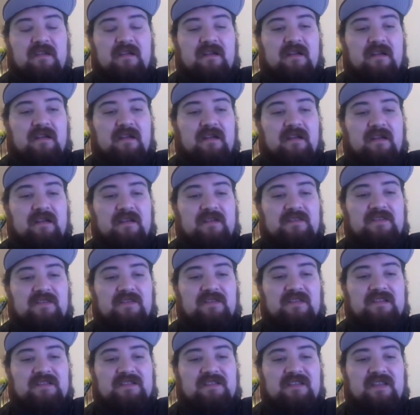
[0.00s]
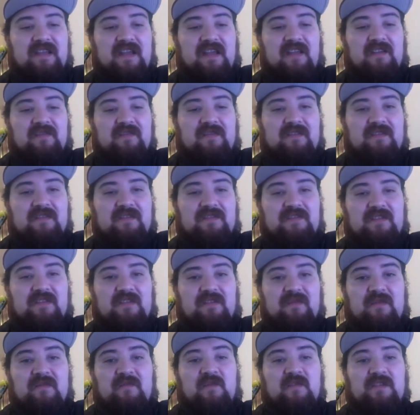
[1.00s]
Uh, so yeah. there's a lot of you know
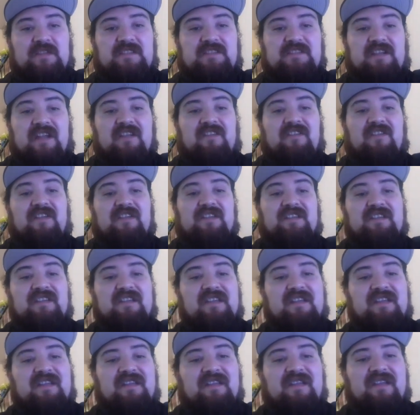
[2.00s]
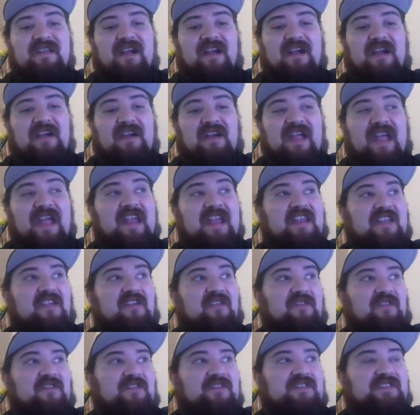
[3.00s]
sort of influences. Are there are any
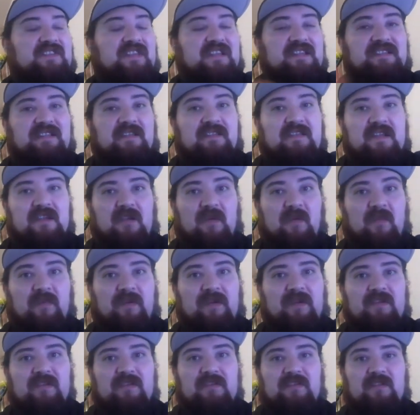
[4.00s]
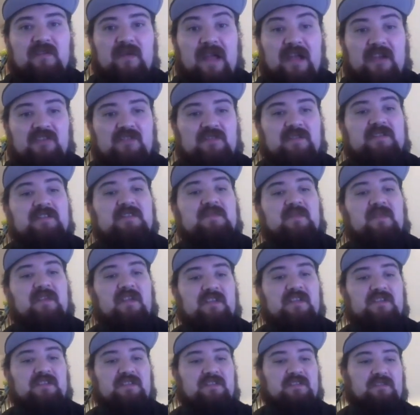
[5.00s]
of those things that they compare you to actual
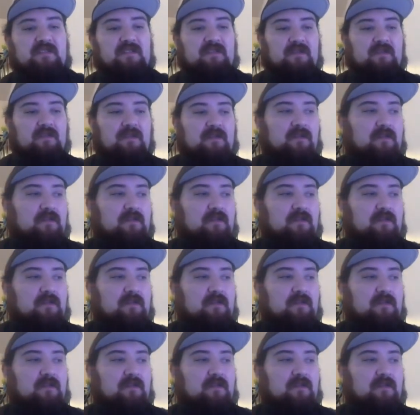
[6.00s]
inspirations?